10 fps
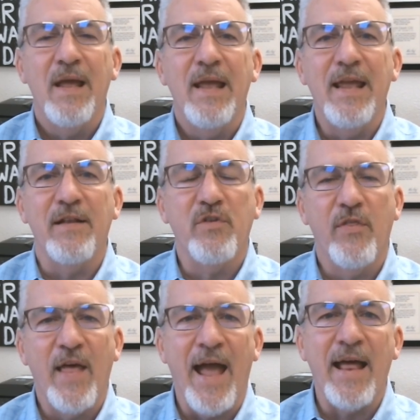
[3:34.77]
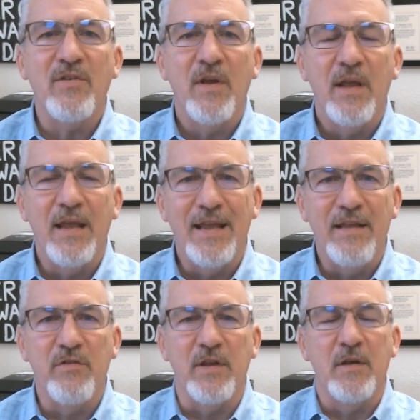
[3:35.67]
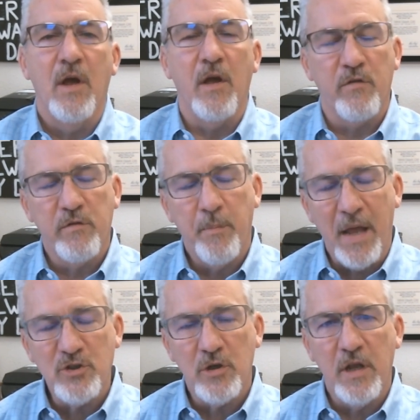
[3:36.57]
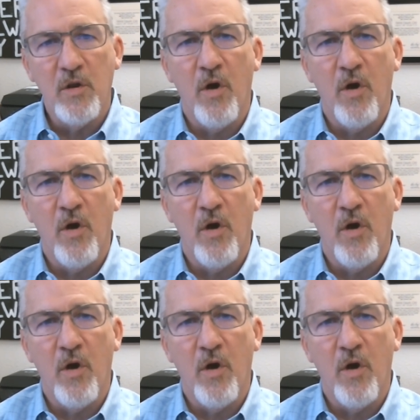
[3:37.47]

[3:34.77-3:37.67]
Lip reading: It's that easy, especially